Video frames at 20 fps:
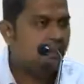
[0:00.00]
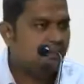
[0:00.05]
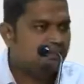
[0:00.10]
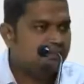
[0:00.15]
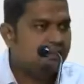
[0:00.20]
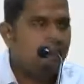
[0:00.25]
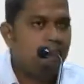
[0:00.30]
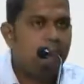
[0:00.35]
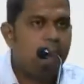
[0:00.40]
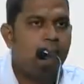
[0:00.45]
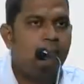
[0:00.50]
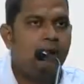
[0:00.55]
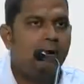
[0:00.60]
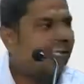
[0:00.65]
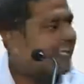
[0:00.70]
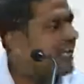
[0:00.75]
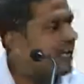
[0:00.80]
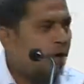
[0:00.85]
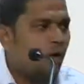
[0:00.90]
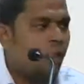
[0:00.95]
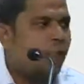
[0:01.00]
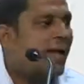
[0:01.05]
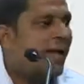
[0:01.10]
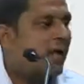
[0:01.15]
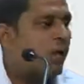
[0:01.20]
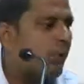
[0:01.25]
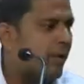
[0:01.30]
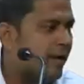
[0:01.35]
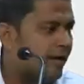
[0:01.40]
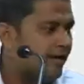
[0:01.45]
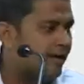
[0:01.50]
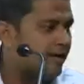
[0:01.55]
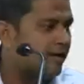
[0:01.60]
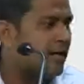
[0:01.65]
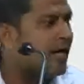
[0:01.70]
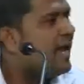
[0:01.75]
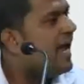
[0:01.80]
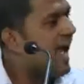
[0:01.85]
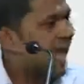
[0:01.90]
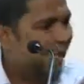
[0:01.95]
some part cannot be automated.
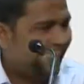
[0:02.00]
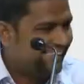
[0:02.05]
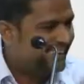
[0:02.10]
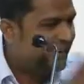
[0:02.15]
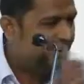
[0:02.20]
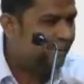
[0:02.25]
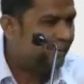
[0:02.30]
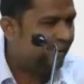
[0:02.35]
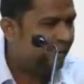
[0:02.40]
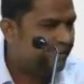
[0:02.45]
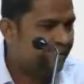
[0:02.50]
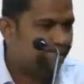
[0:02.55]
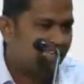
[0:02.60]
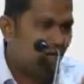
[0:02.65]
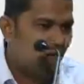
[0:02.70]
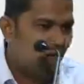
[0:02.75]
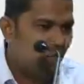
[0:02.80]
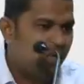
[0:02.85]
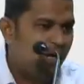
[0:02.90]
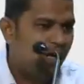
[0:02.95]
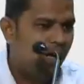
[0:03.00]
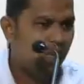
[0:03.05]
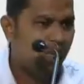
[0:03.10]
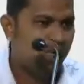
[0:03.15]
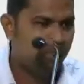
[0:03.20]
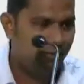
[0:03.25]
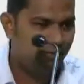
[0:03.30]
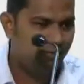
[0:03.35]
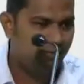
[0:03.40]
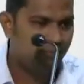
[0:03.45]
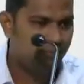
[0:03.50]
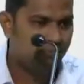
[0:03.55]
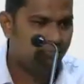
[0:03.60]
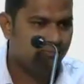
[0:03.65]
Acceptance cannot be automated.